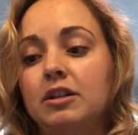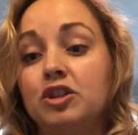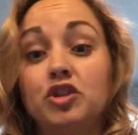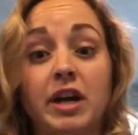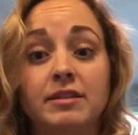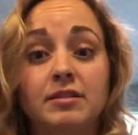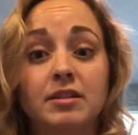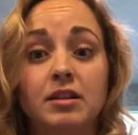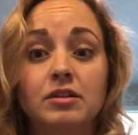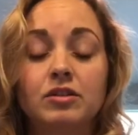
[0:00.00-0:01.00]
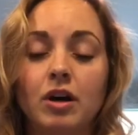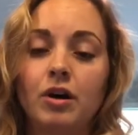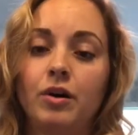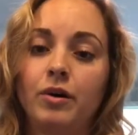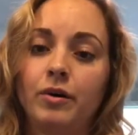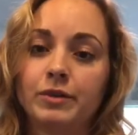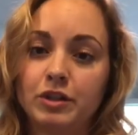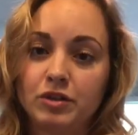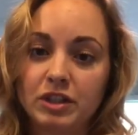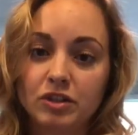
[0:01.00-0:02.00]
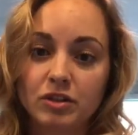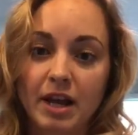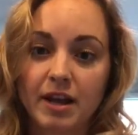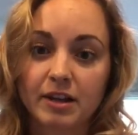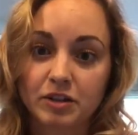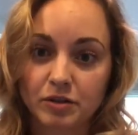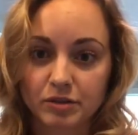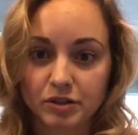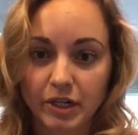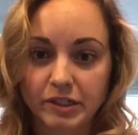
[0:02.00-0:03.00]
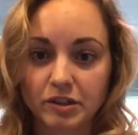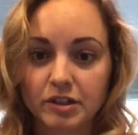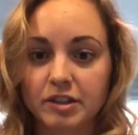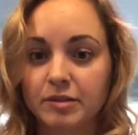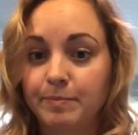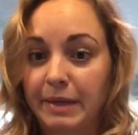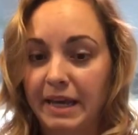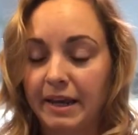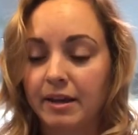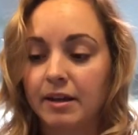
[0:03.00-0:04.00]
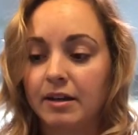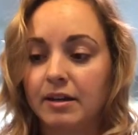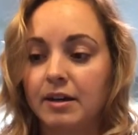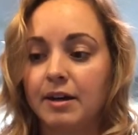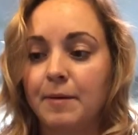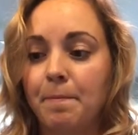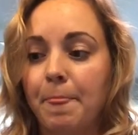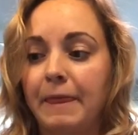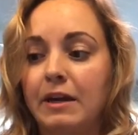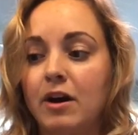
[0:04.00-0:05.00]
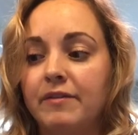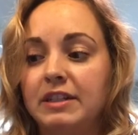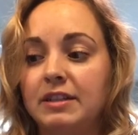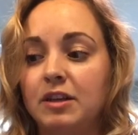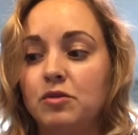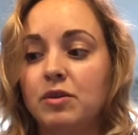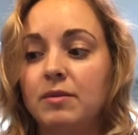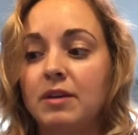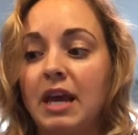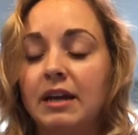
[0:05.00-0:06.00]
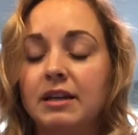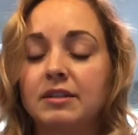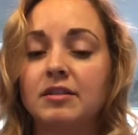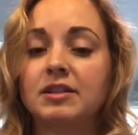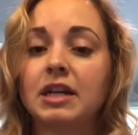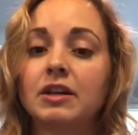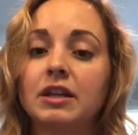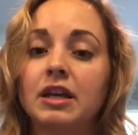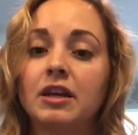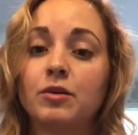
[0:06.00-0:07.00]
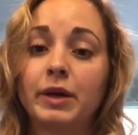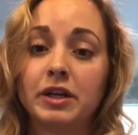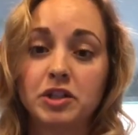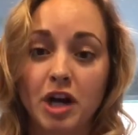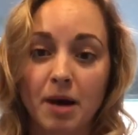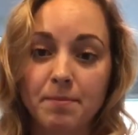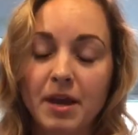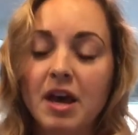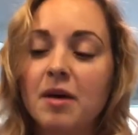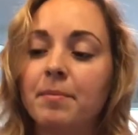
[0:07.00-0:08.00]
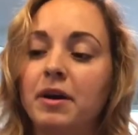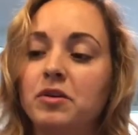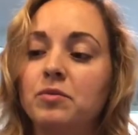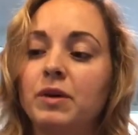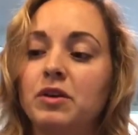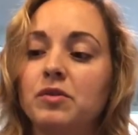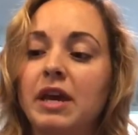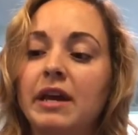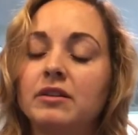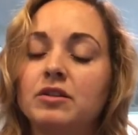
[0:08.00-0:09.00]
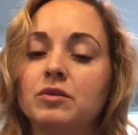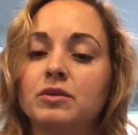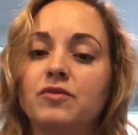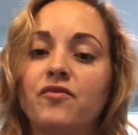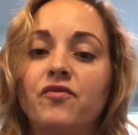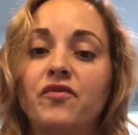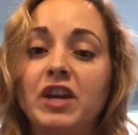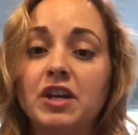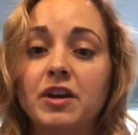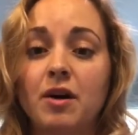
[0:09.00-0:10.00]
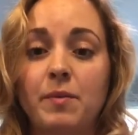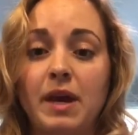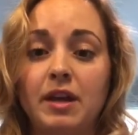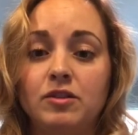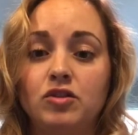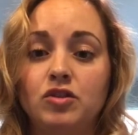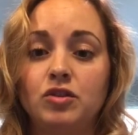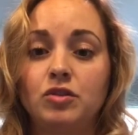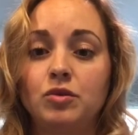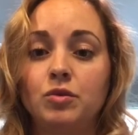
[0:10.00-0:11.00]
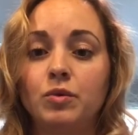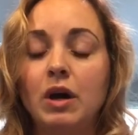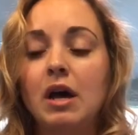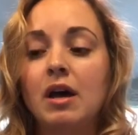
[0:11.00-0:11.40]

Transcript: Stress. So reducing external stressors is big. Obviously you can't necessarily quit your job, but what you can do is figure out ways to